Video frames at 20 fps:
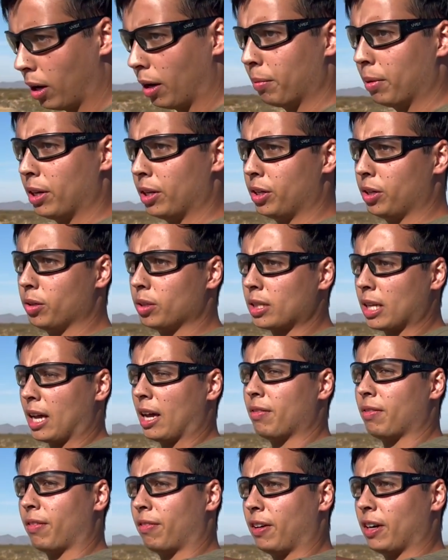I'm gonna do is I
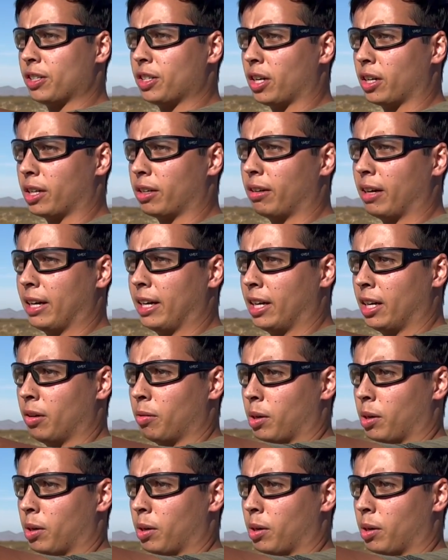have a fresh target right here.